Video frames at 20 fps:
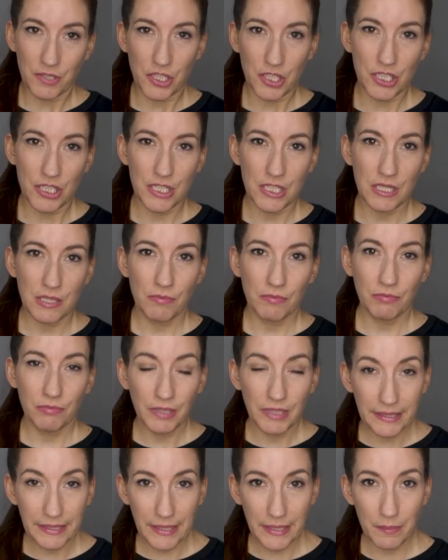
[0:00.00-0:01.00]
which is
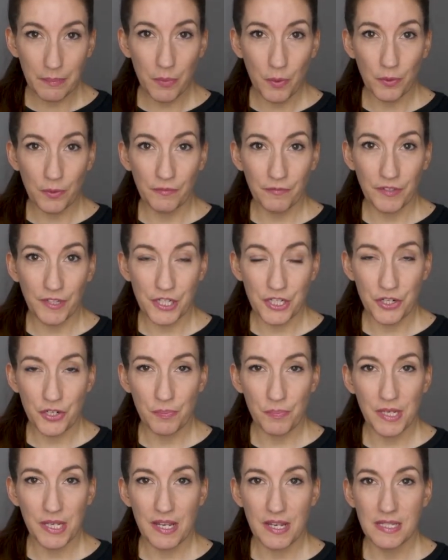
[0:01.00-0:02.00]
really important
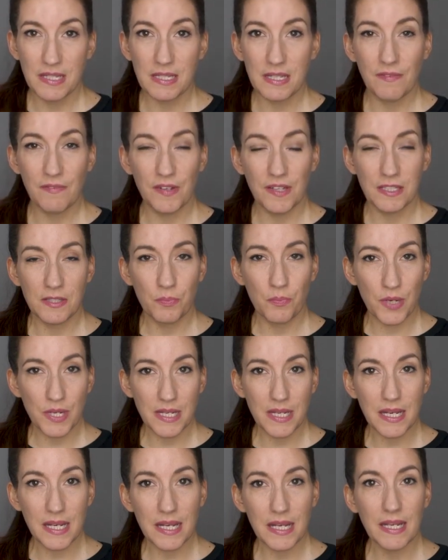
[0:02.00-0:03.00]
feature because if it's
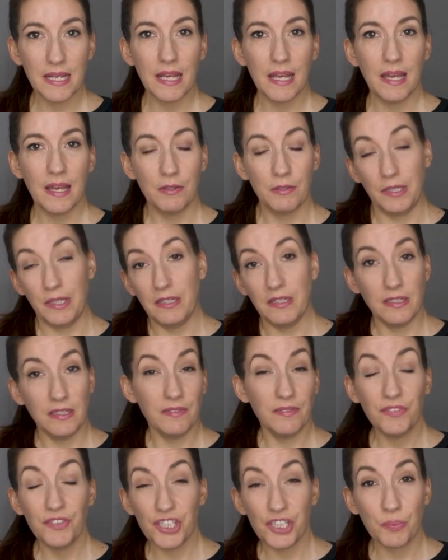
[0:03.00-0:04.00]
windy,
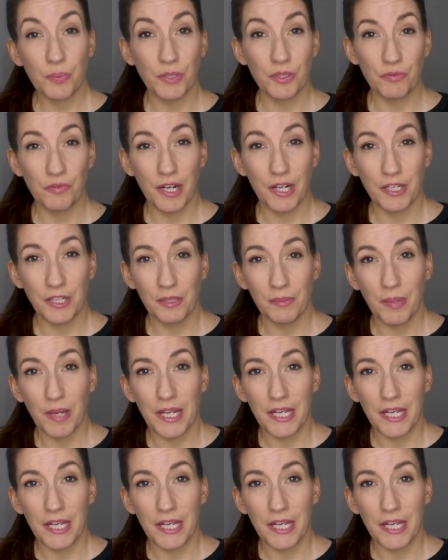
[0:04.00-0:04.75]
even just when you're riding your